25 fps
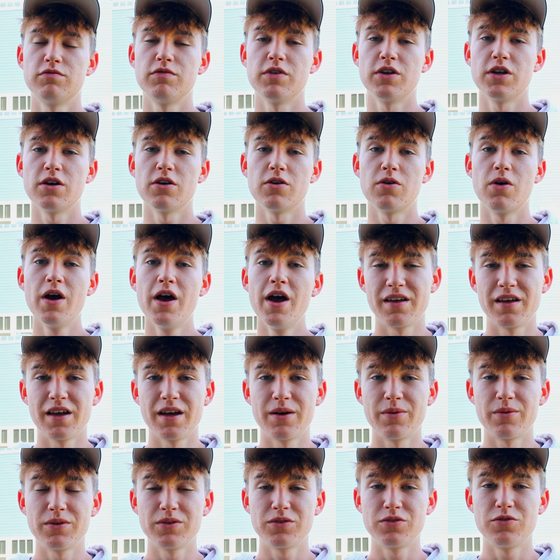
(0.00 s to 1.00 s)
video,
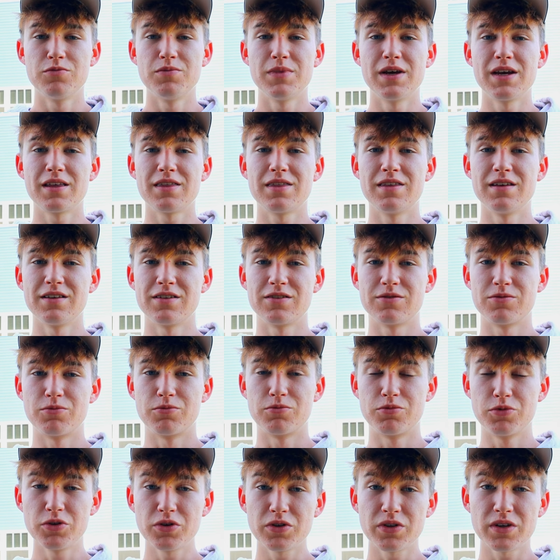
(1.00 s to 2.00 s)
I want to make this
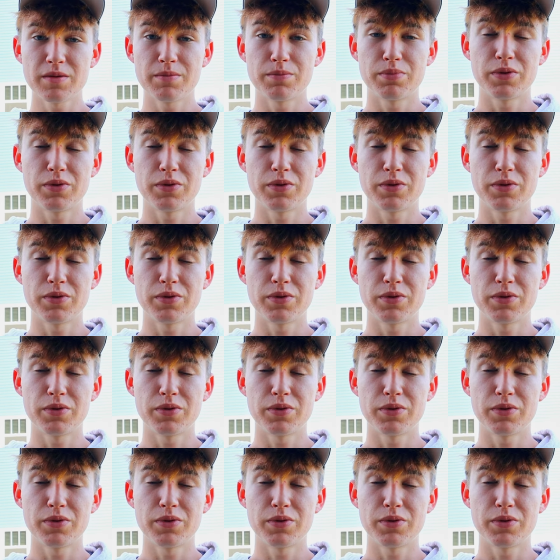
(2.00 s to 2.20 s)
really